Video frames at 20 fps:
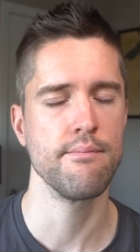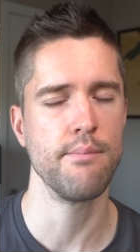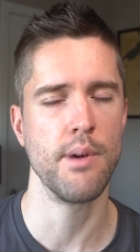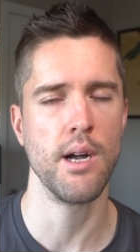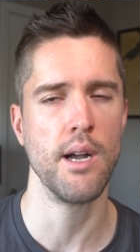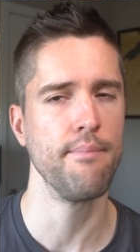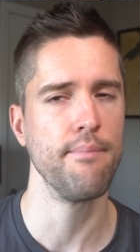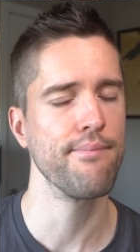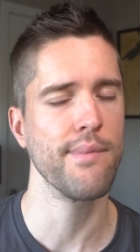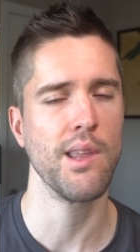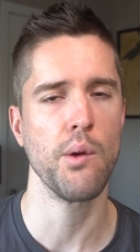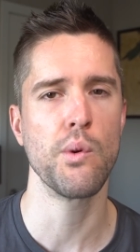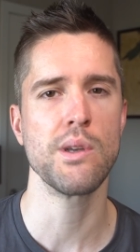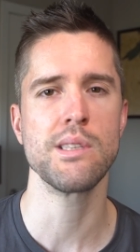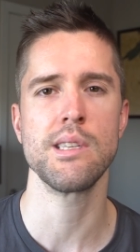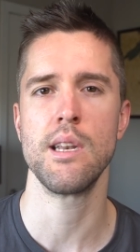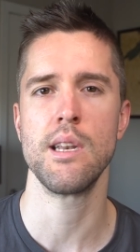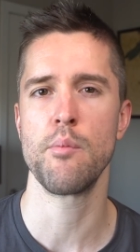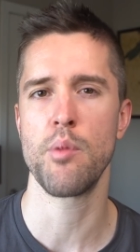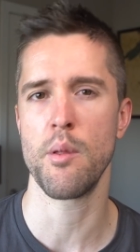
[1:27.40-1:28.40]
but it
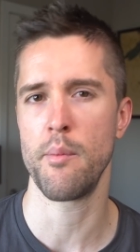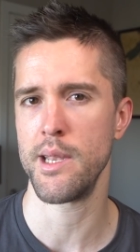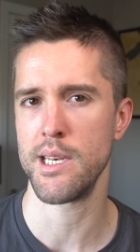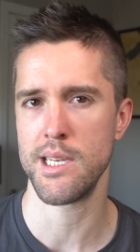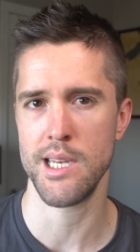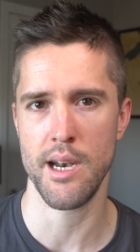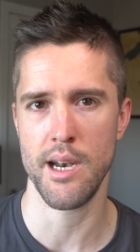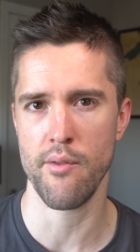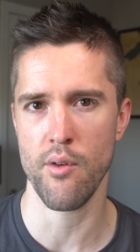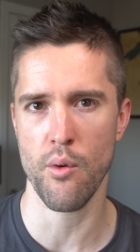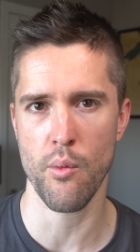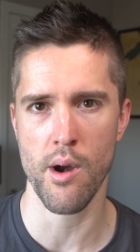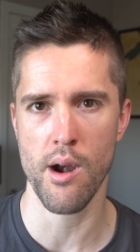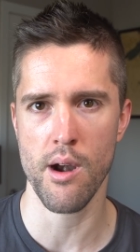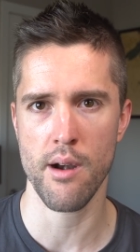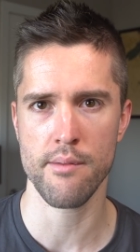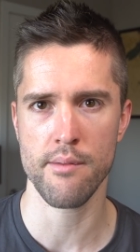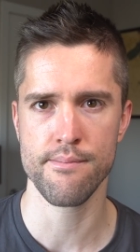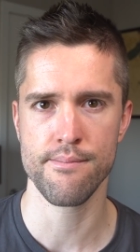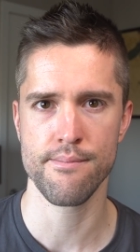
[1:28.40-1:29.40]
wasn't implemented
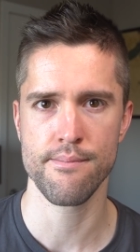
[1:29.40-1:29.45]
everywhere.